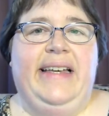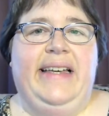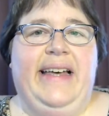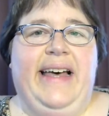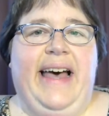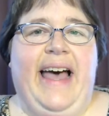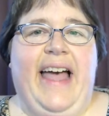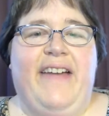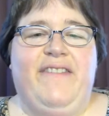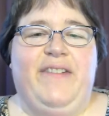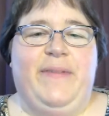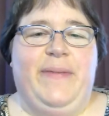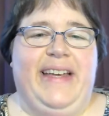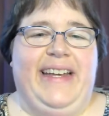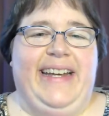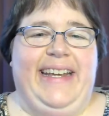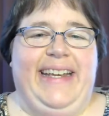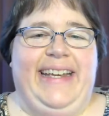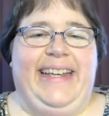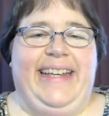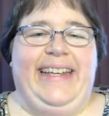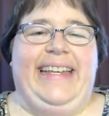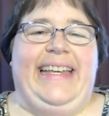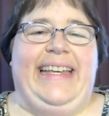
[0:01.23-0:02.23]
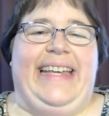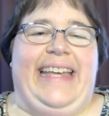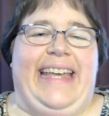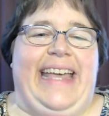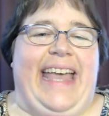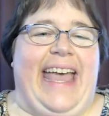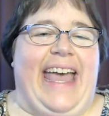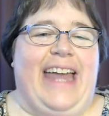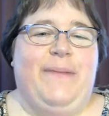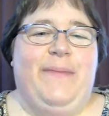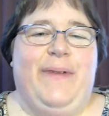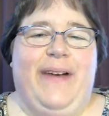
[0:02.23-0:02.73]
Hi, everybody.
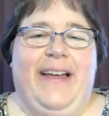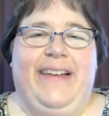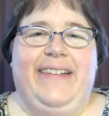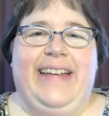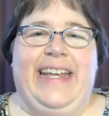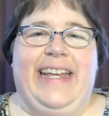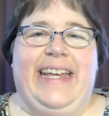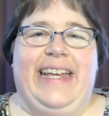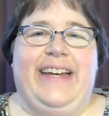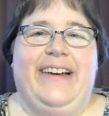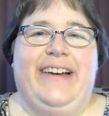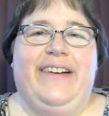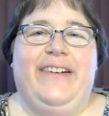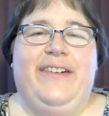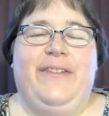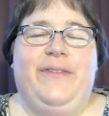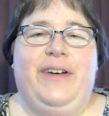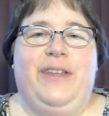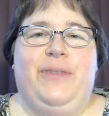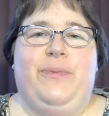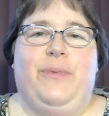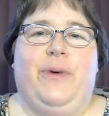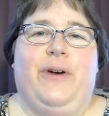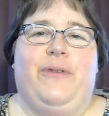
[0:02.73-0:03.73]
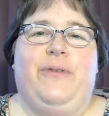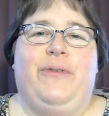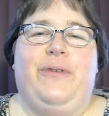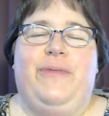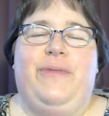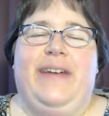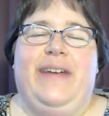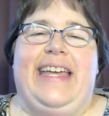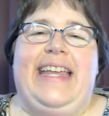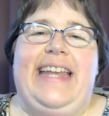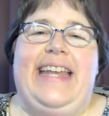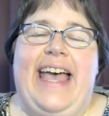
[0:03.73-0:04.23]
Anna Brown here with Work with
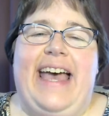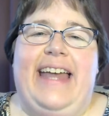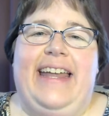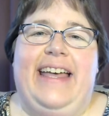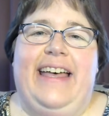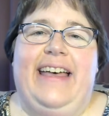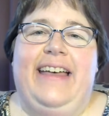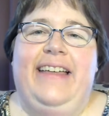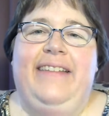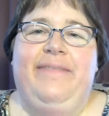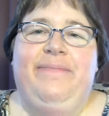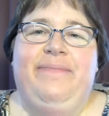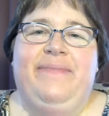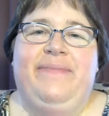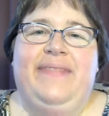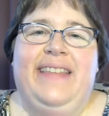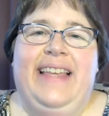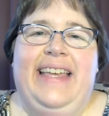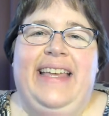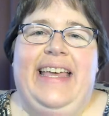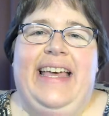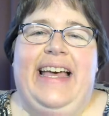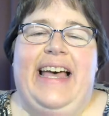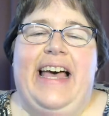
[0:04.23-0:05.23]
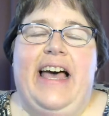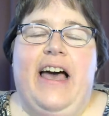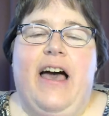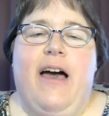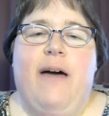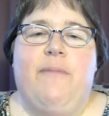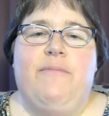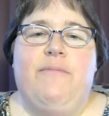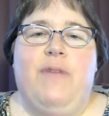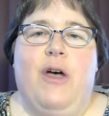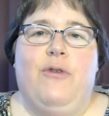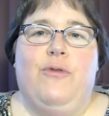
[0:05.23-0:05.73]
Rick and Anna.
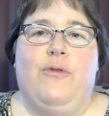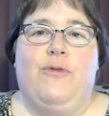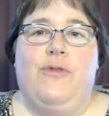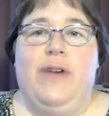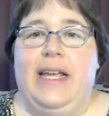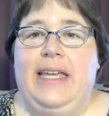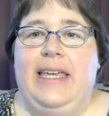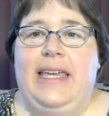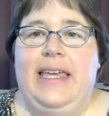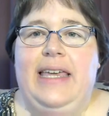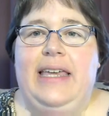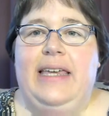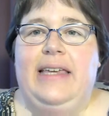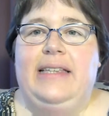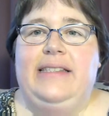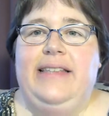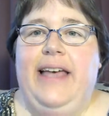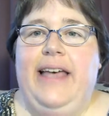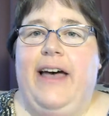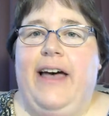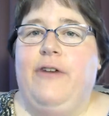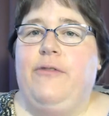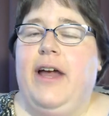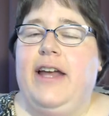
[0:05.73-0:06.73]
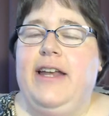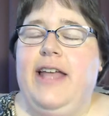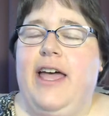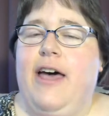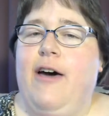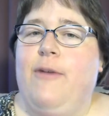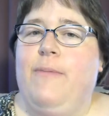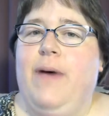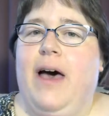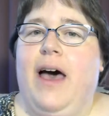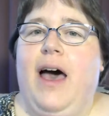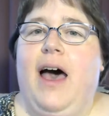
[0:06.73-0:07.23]
Um, Rick is out right
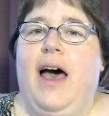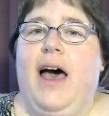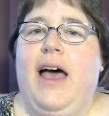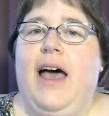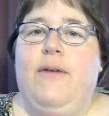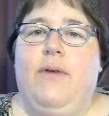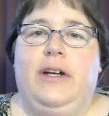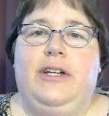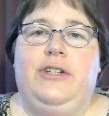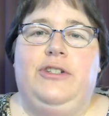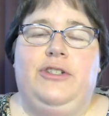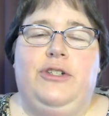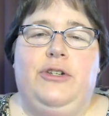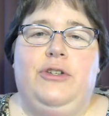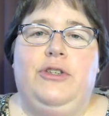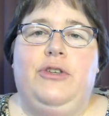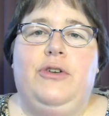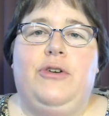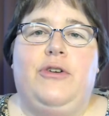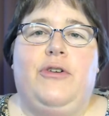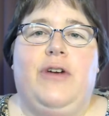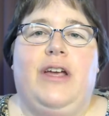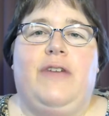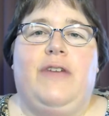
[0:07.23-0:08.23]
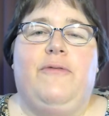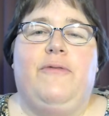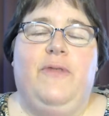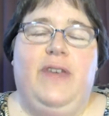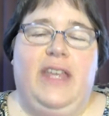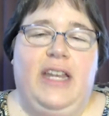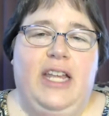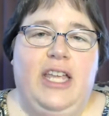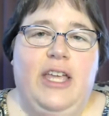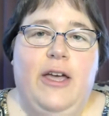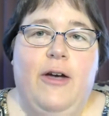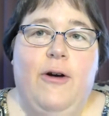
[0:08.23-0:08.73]
now, but I wanted to shoot you a quick
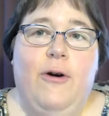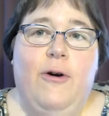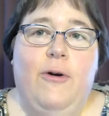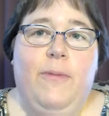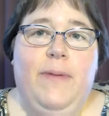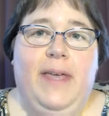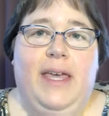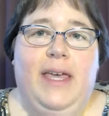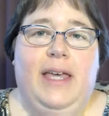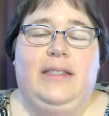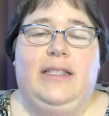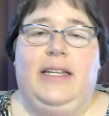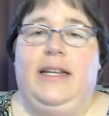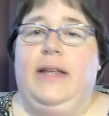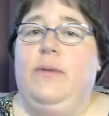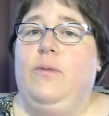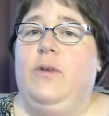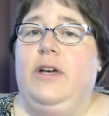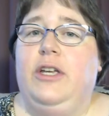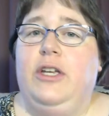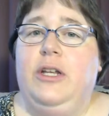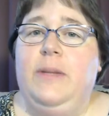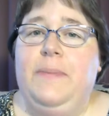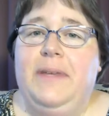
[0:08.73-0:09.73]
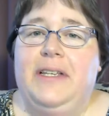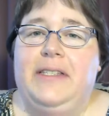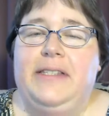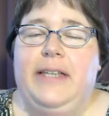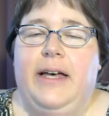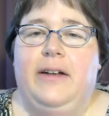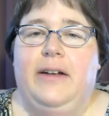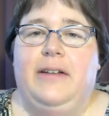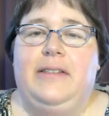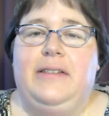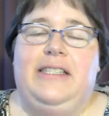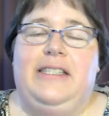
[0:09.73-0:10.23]
video because I didn't want you to miss
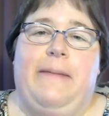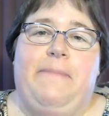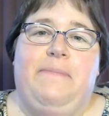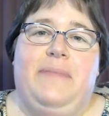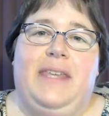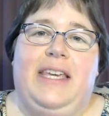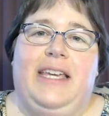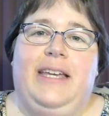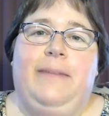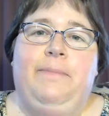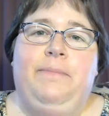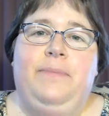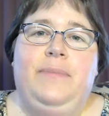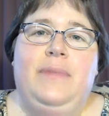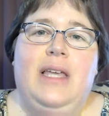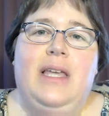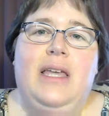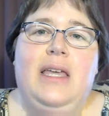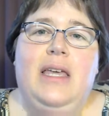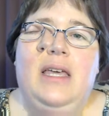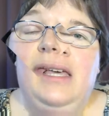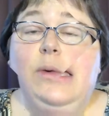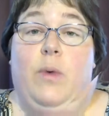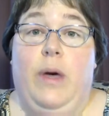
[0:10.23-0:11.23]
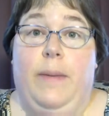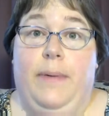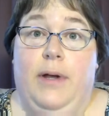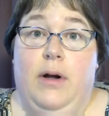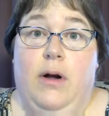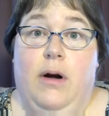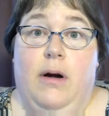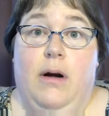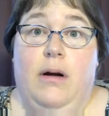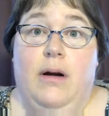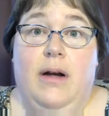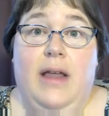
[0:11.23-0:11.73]
out on something.
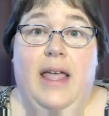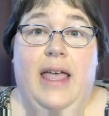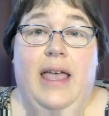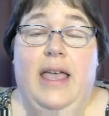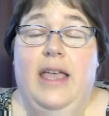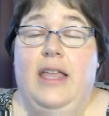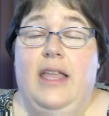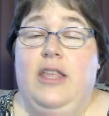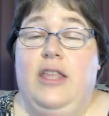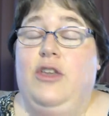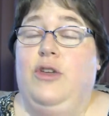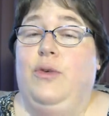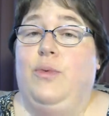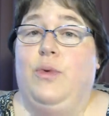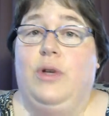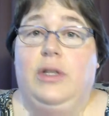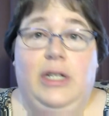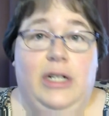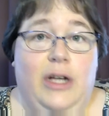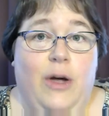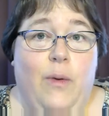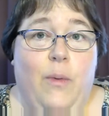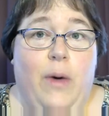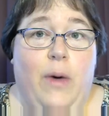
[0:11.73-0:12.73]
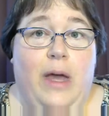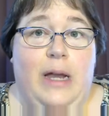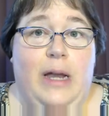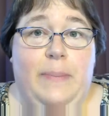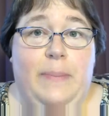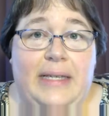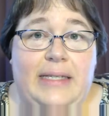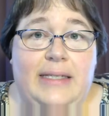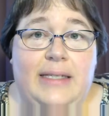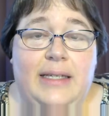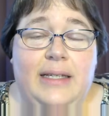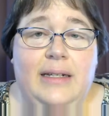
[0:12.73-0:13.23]
Webinar, and you really don't want to
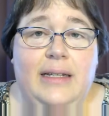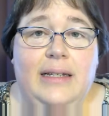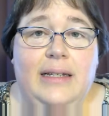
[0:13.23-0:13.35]
miss it.